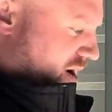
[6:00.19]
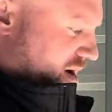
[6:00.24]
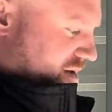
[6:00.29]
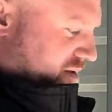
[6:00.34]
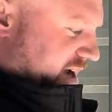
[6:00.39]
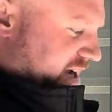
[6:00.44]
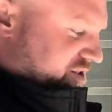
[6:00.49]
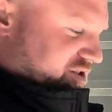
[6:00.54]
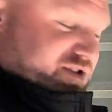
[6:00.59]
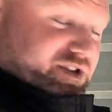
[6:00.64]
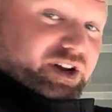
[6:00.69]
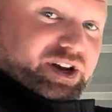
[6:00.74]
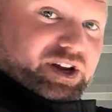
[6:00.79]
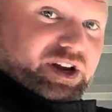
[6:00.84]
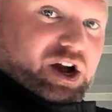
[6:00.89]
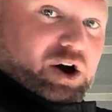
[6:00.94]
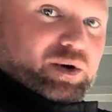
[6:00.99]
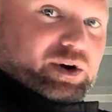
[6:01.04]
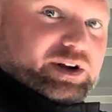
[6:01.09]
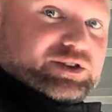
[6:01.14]
our laser is going to
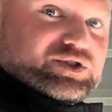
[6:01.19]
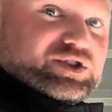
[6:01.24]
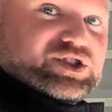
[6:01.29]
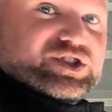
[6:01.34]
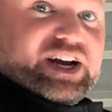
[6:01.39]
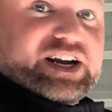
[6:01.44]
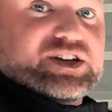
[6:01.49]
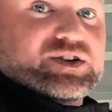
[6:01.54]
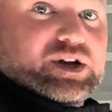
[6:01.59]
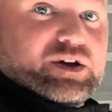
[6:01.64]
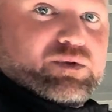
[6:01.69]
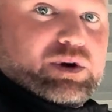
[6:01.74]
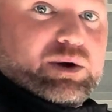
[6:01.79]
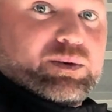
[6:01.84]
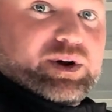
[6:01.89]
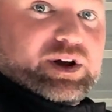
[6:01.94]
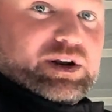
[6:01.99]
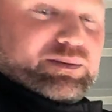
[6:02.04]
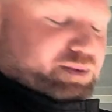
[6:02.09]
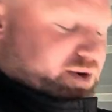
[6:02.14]
go, our trajectory, where we're
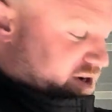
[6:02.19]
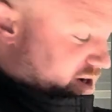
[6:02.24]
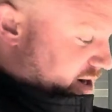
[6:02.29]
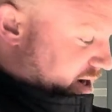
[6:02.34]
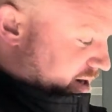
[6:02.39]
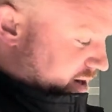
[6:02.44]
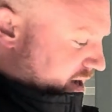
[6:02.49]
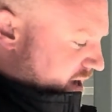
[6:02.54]
going to put it in.